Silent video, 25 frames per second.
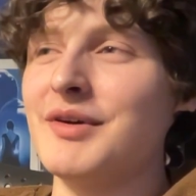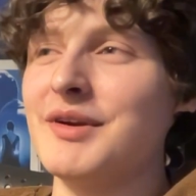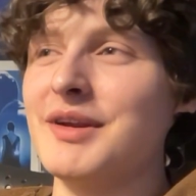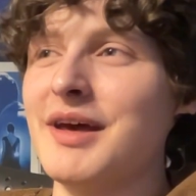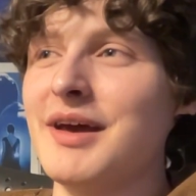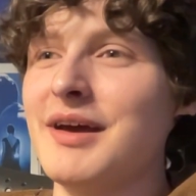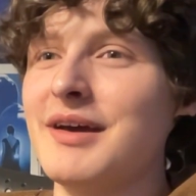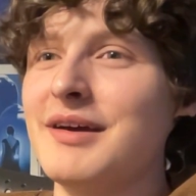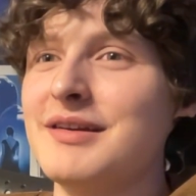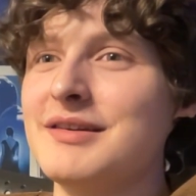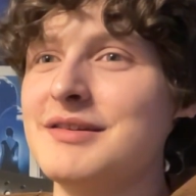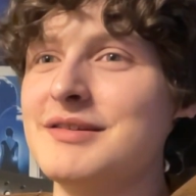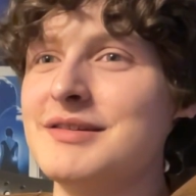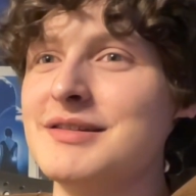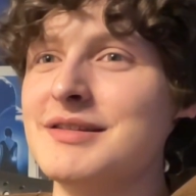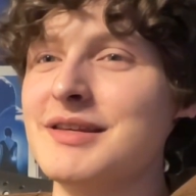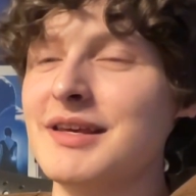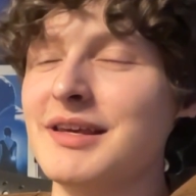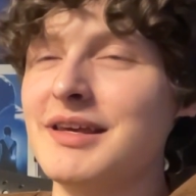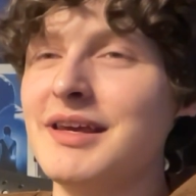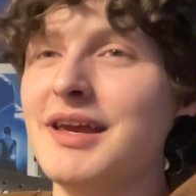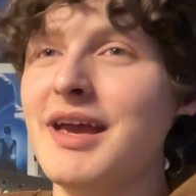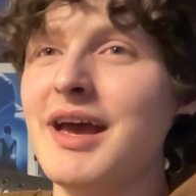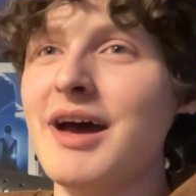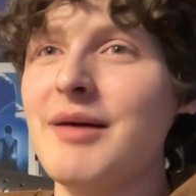day? And she's
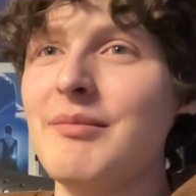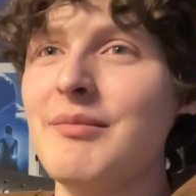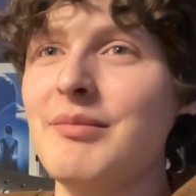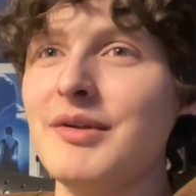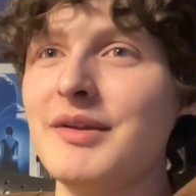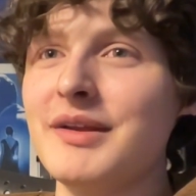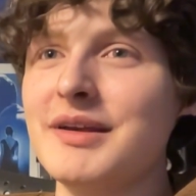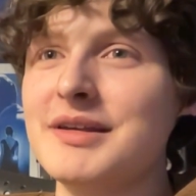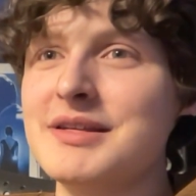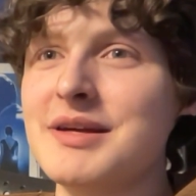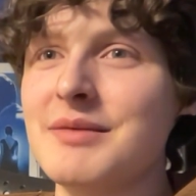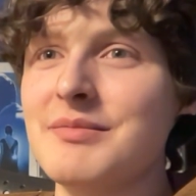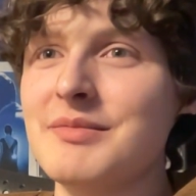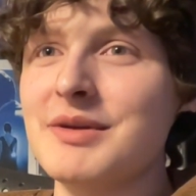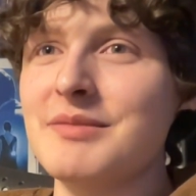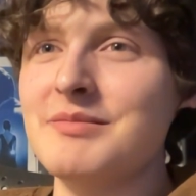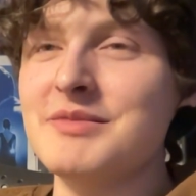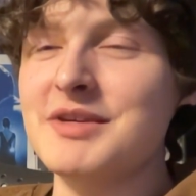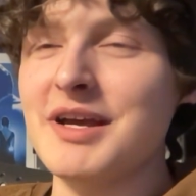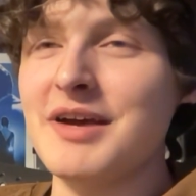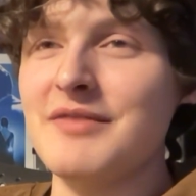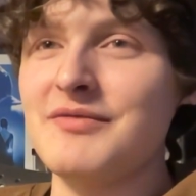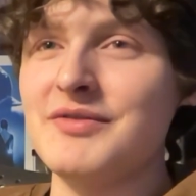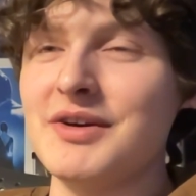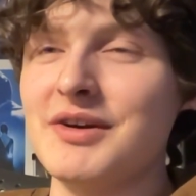like, yeah, but like sometimes
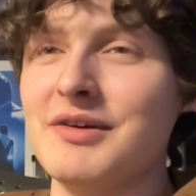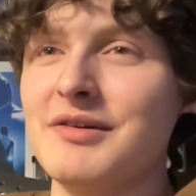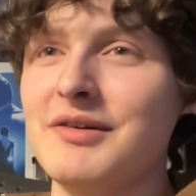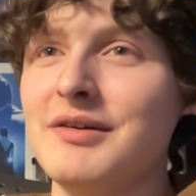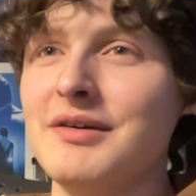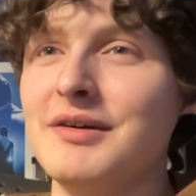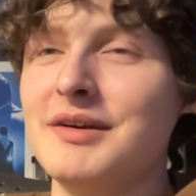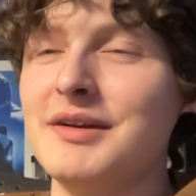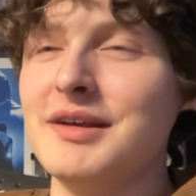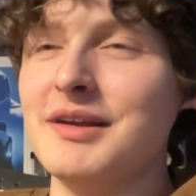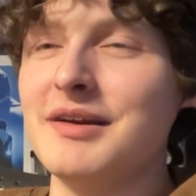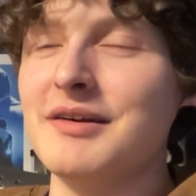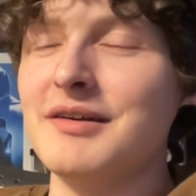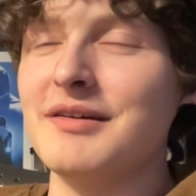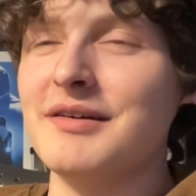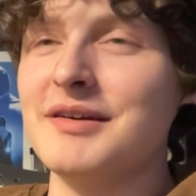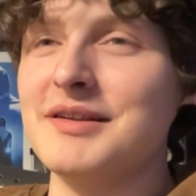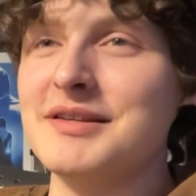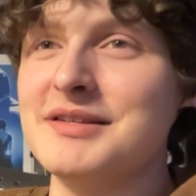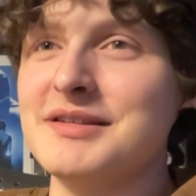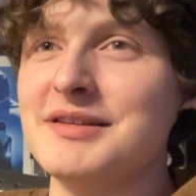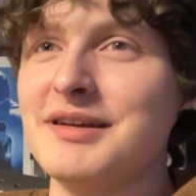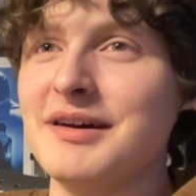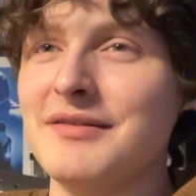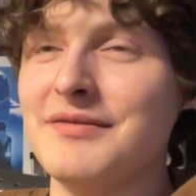I have to go to a dinner and
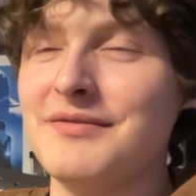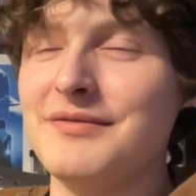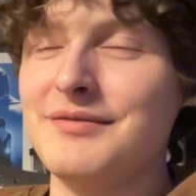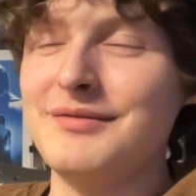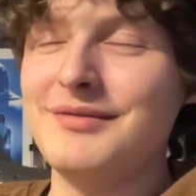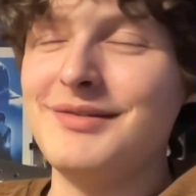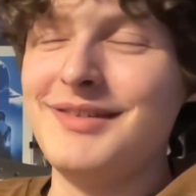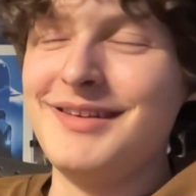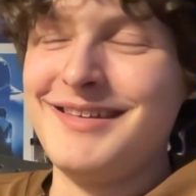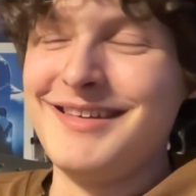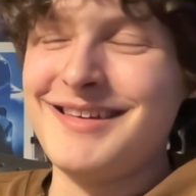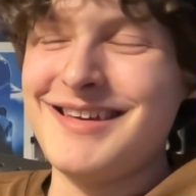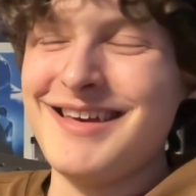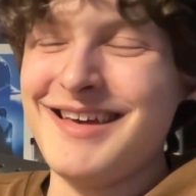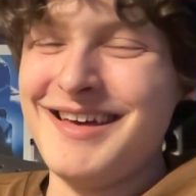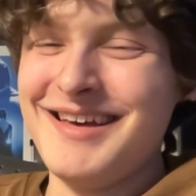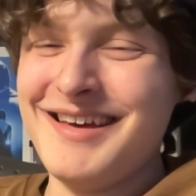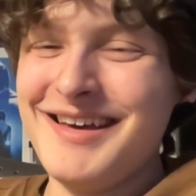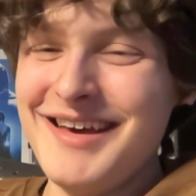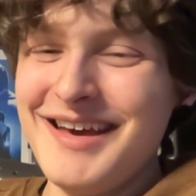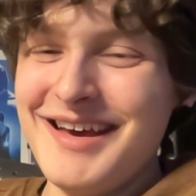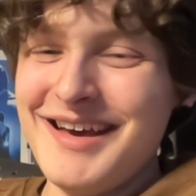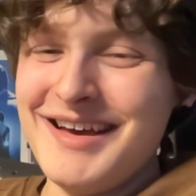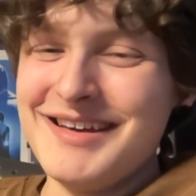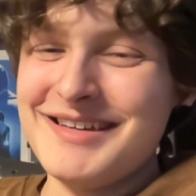stuff.
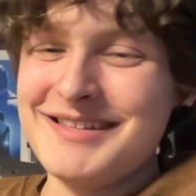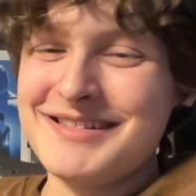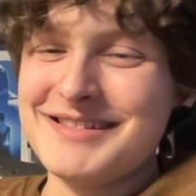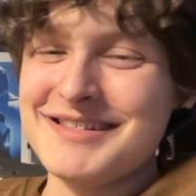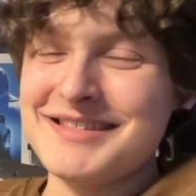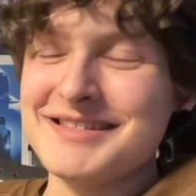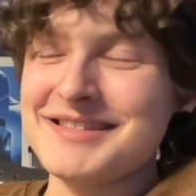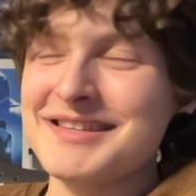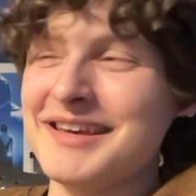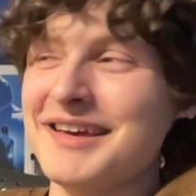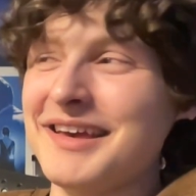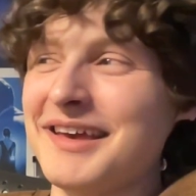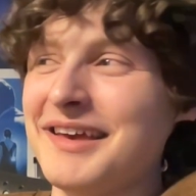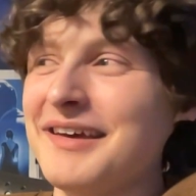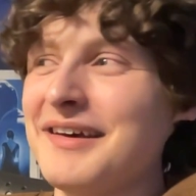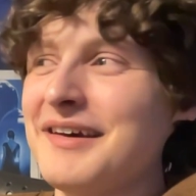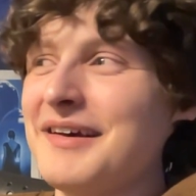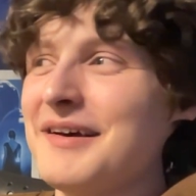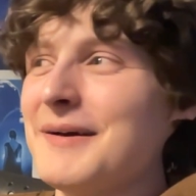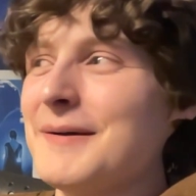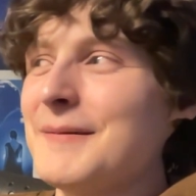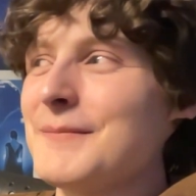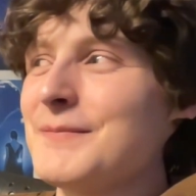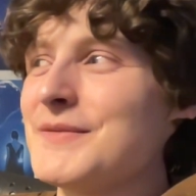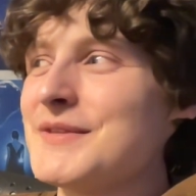She's like,
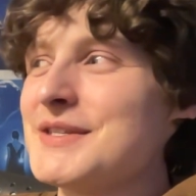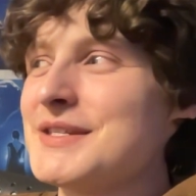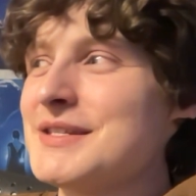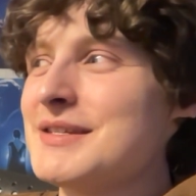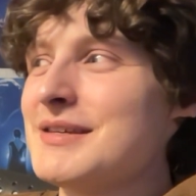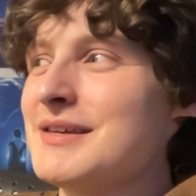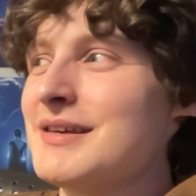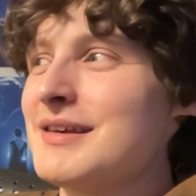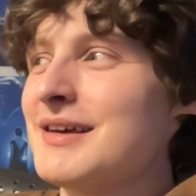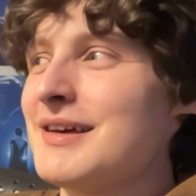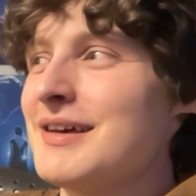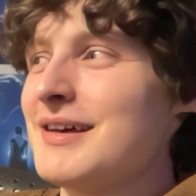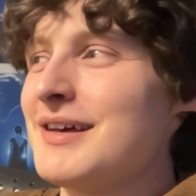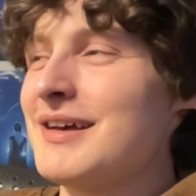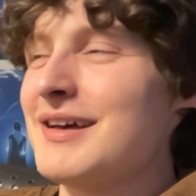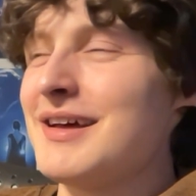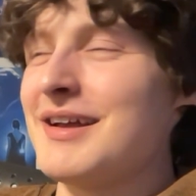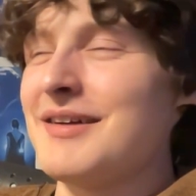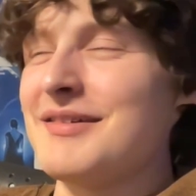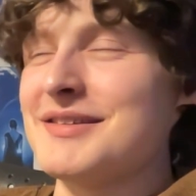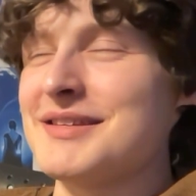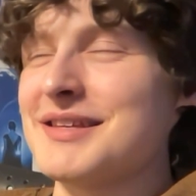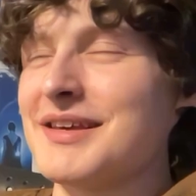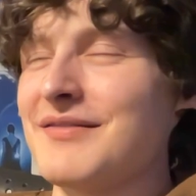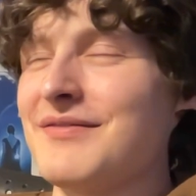and I
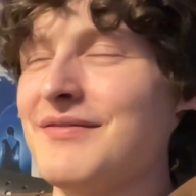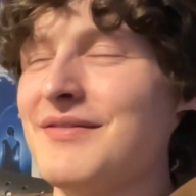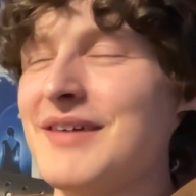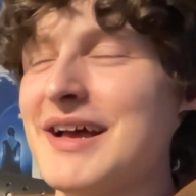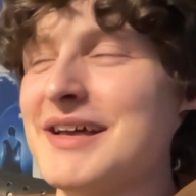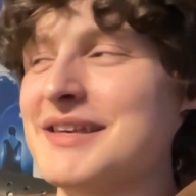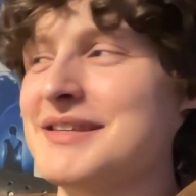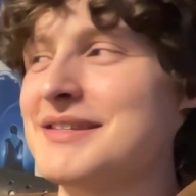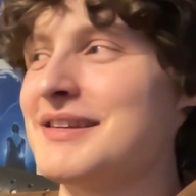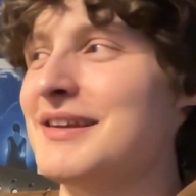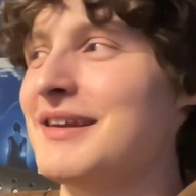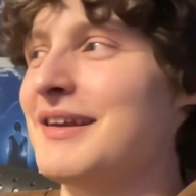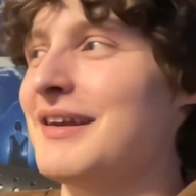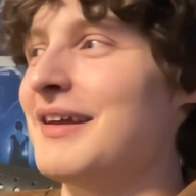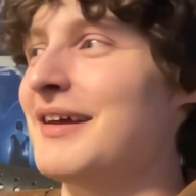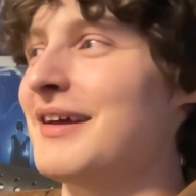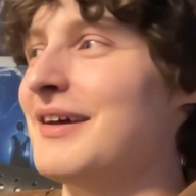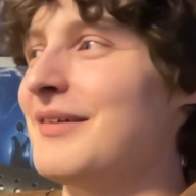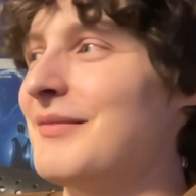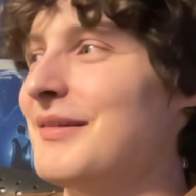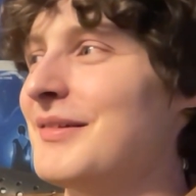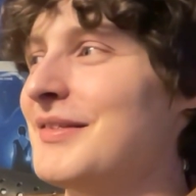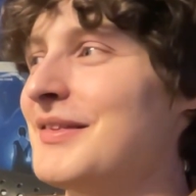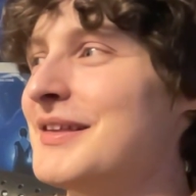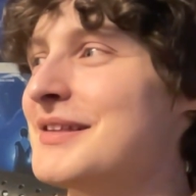was like, fascinating. I'm
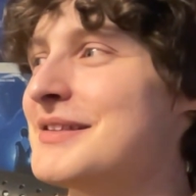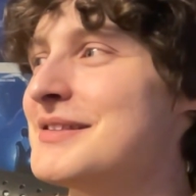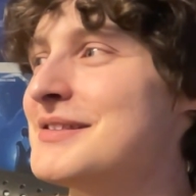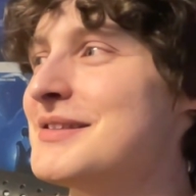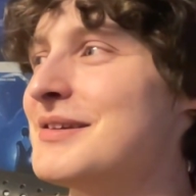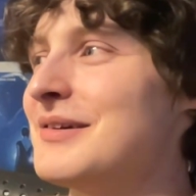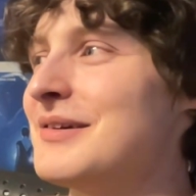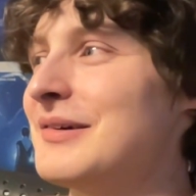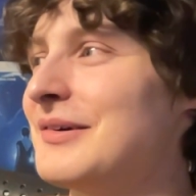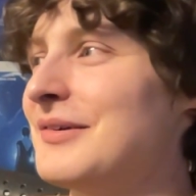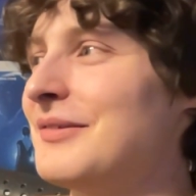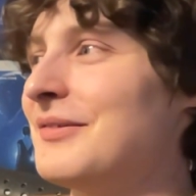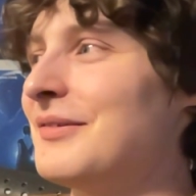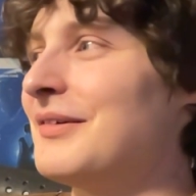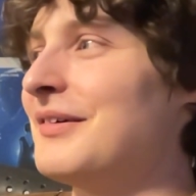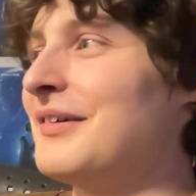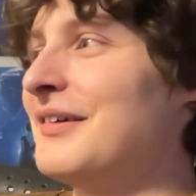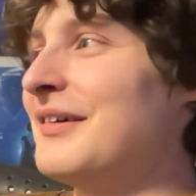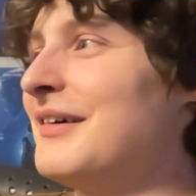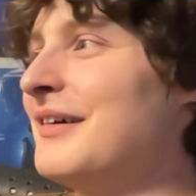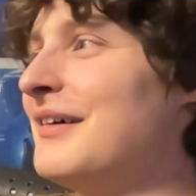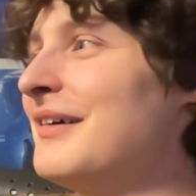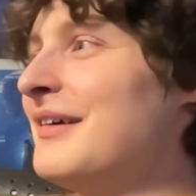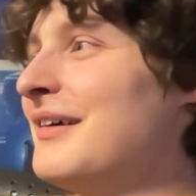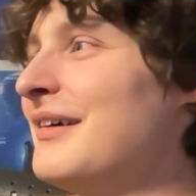like, that's so cool.
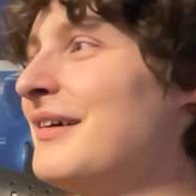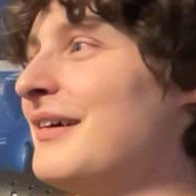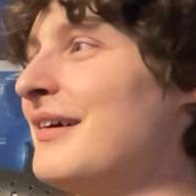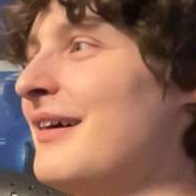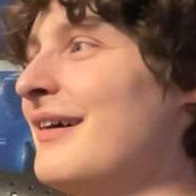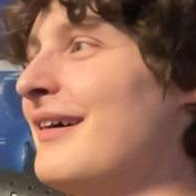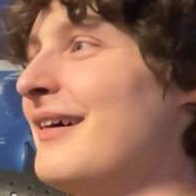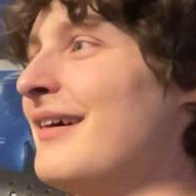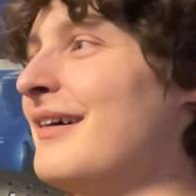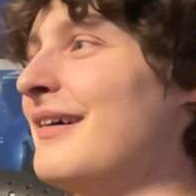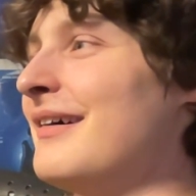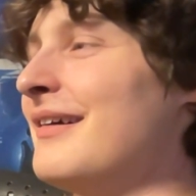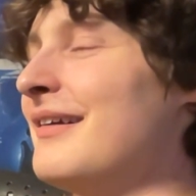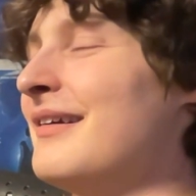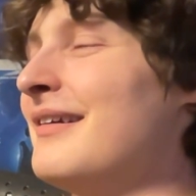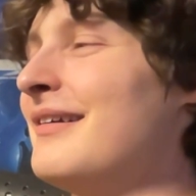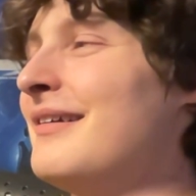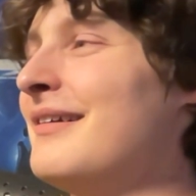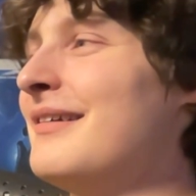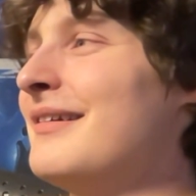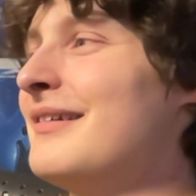And